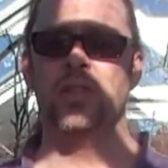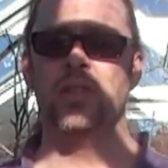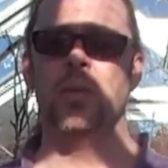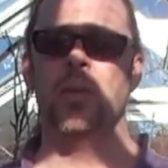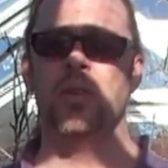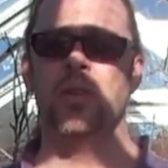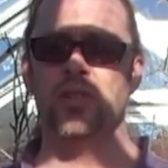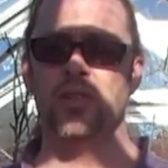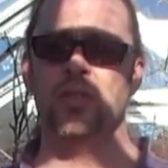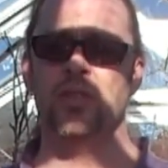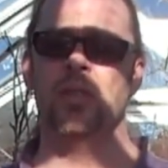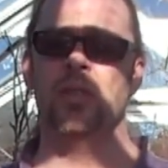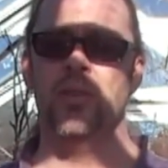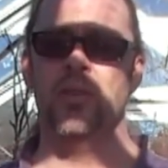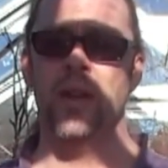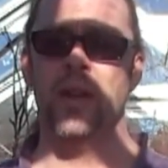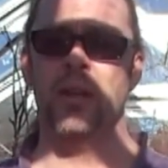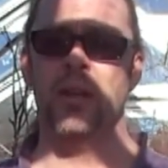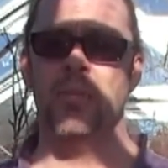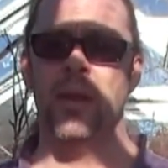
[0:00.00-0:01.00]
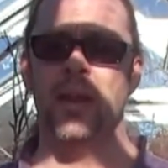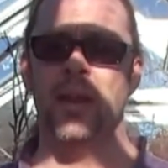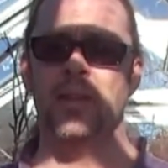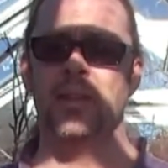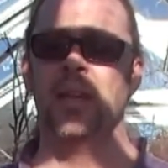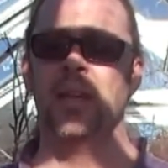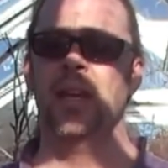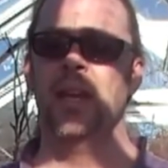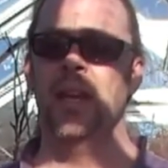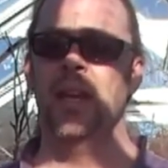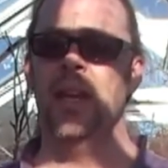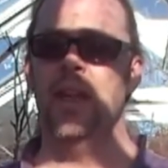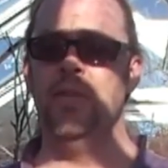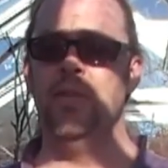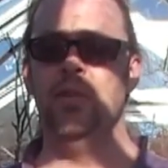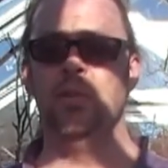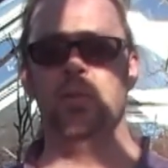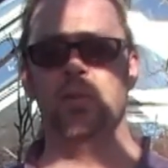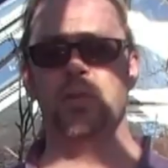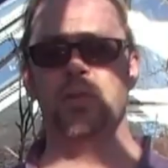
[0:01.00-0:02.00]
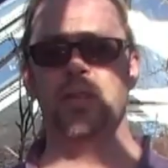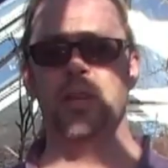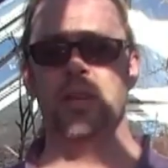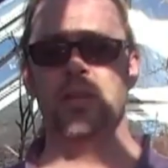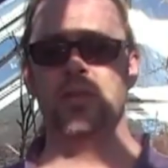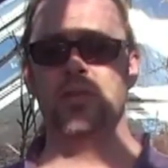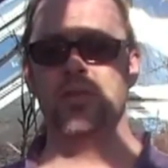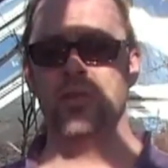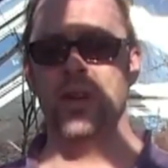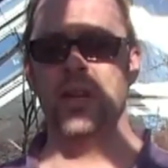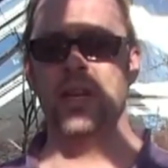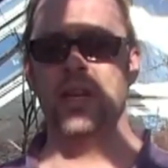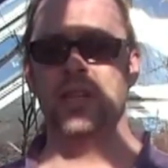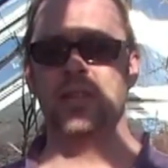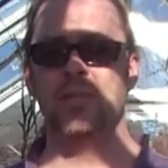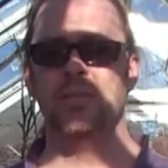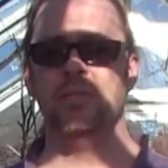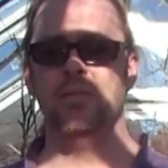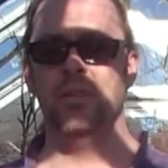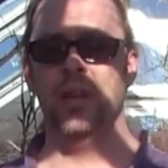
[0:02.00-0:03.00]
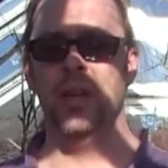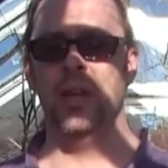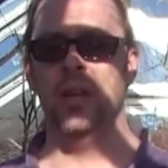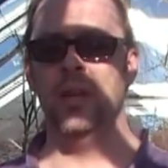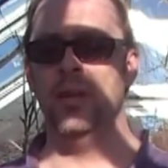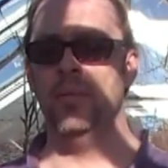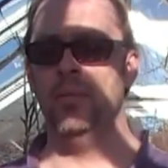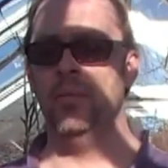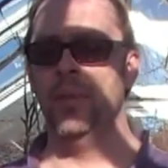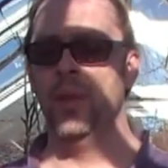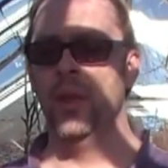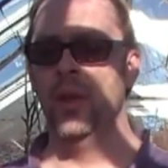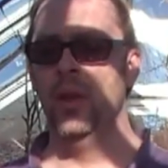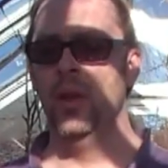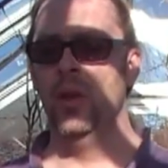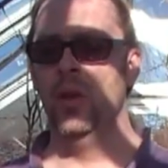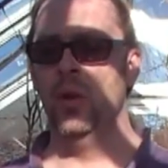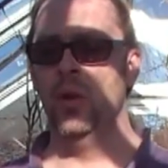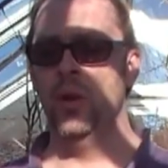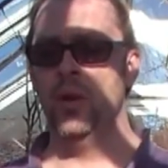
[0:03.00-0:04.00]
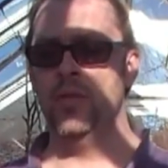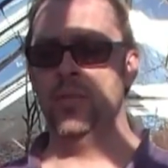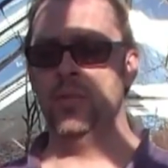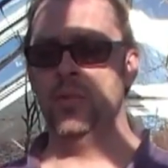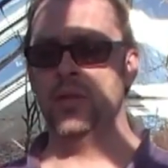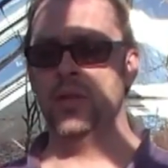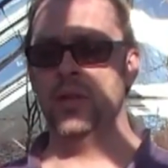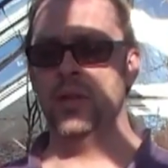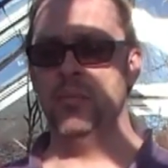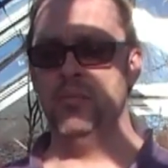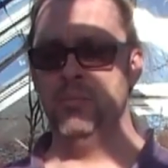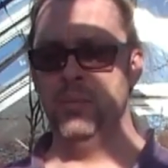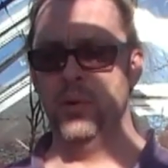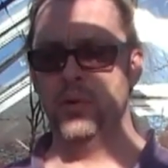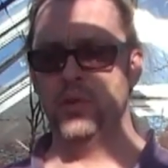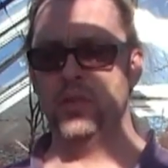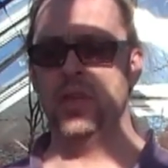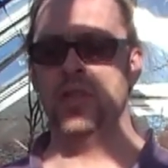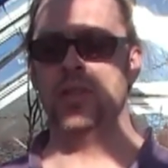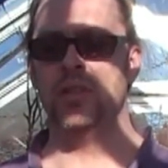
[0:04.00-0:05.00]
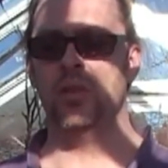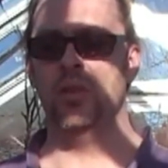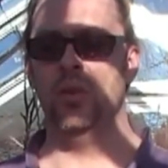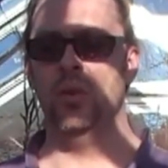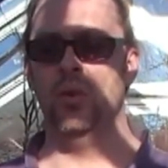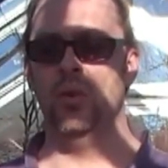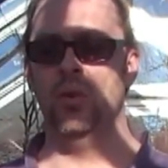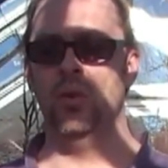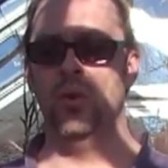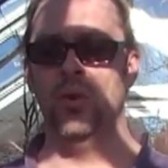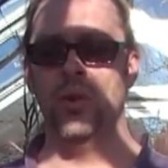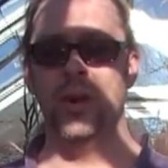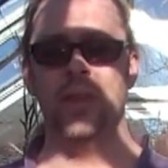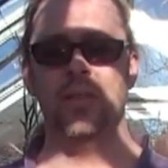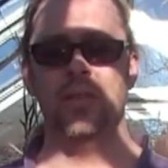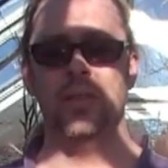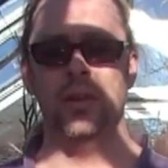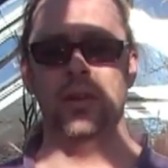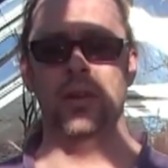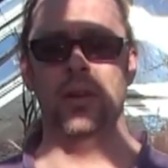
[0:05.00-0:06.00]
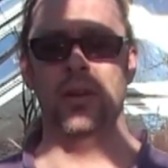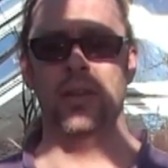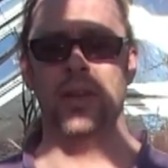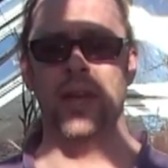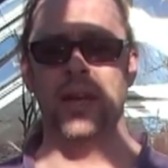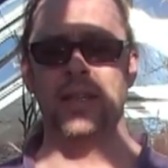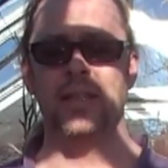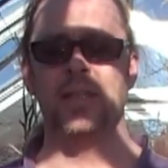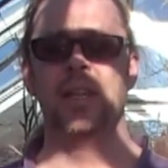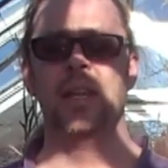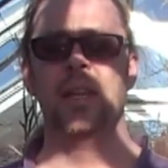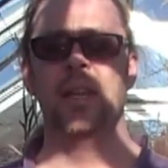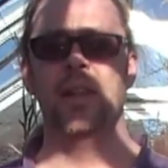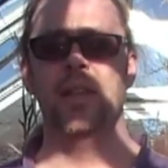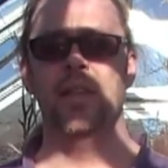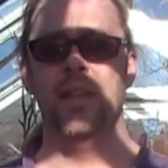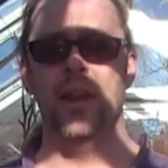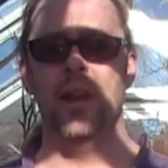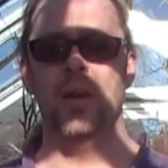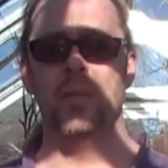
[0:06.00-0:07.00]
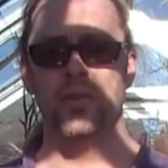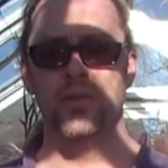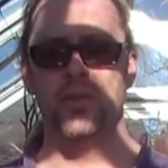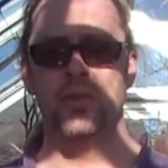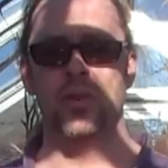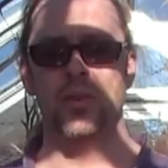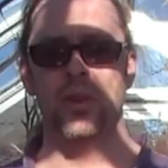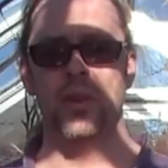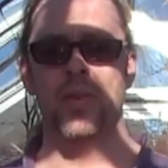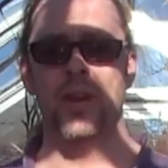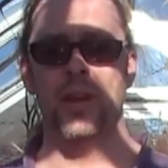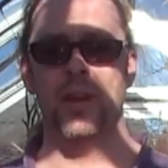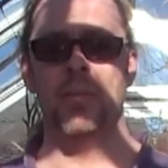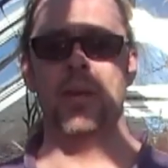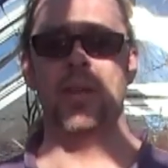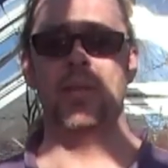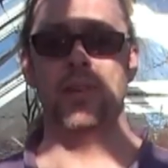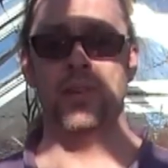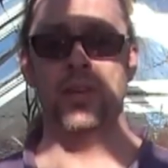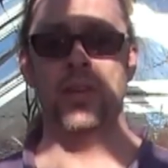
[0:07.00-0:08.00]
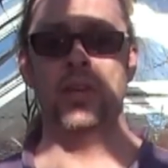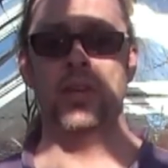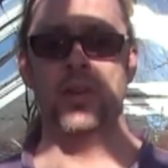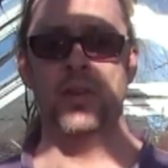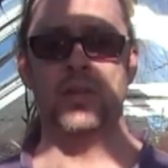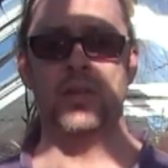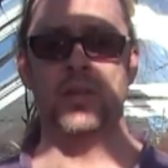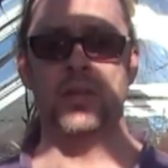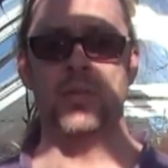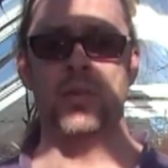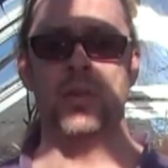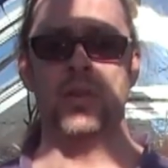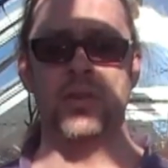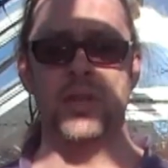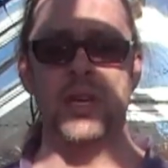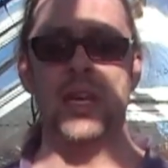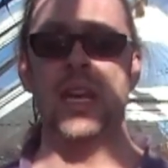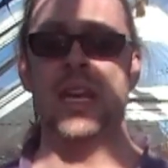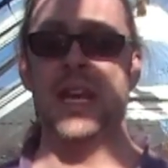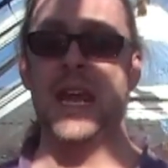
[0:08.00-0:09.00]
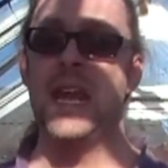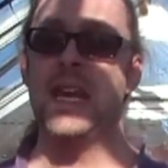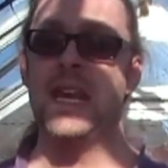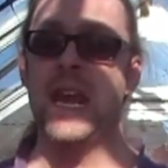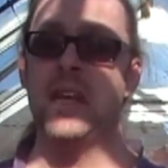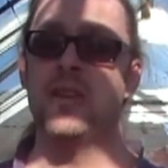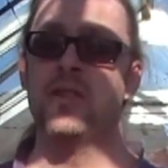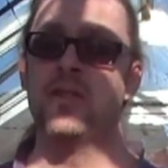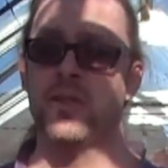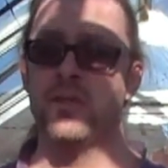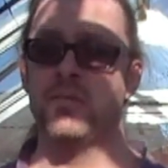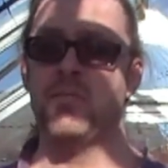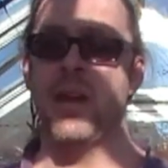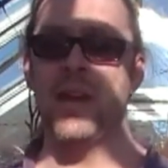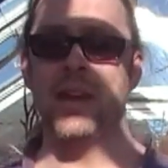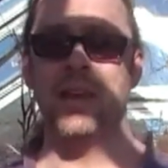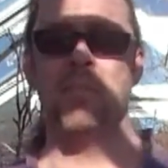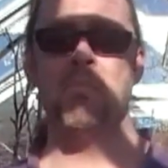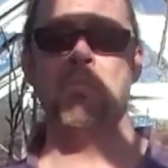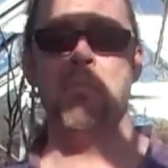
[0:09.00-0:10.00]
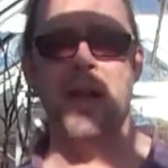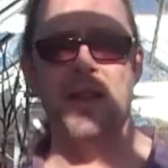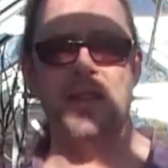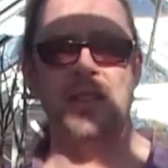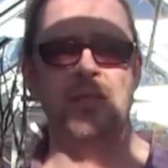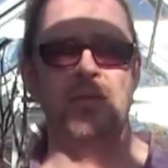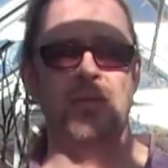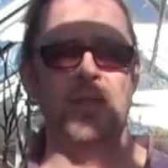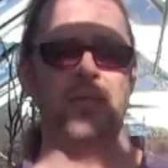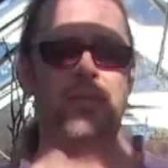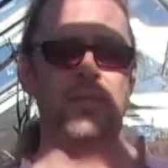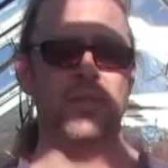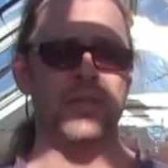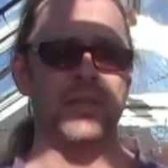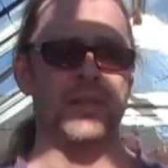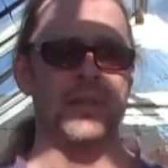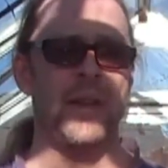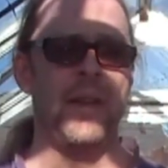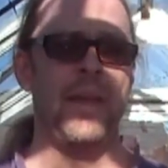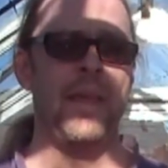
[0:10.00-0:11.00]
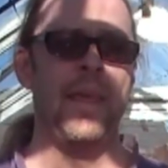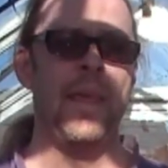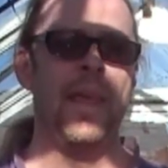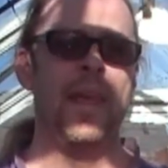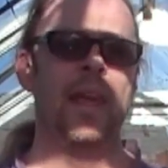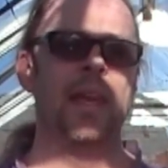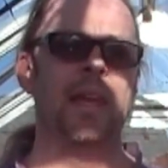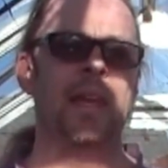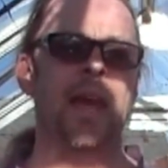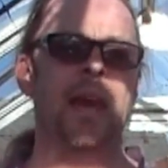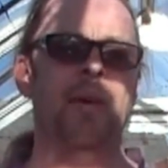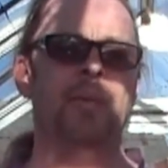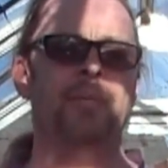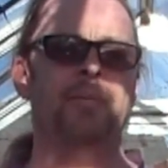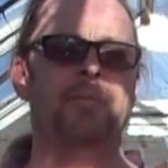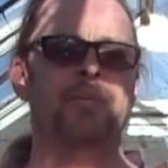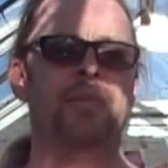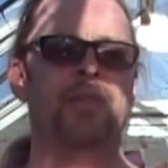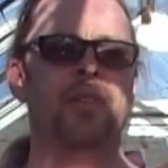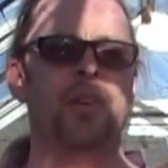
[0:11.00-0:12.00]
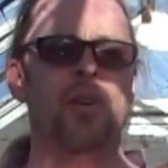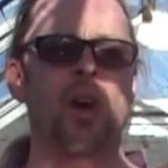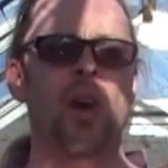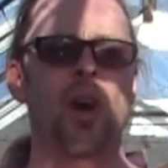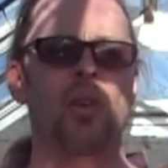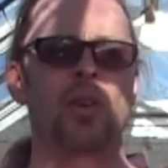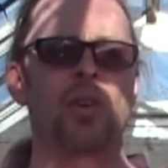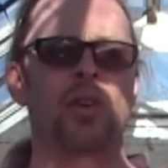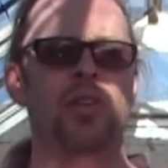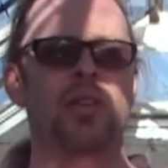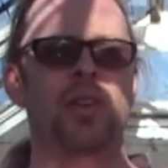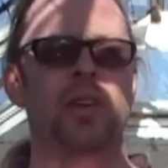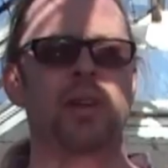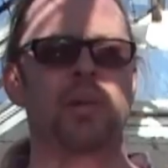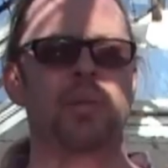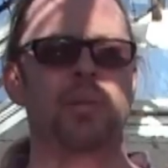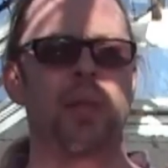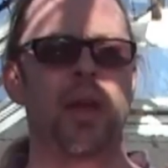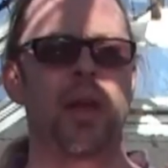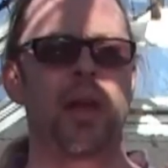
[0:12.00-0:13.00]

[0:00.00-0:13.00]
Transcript: So I strongly recommend, if you're putting in trees or if you're putting in bushes or anything like that, then I would strongly recommend that you use it, because it does make a massive difference. Now there are other